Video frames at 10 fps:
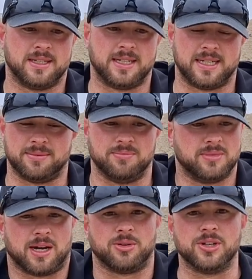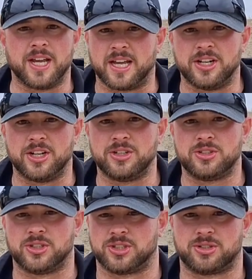Not really edited,
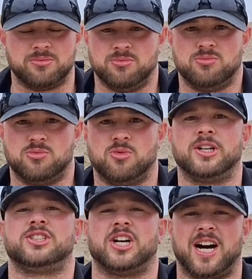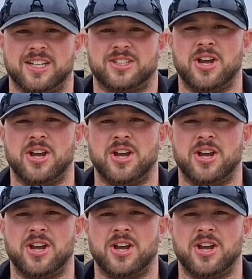just one shot.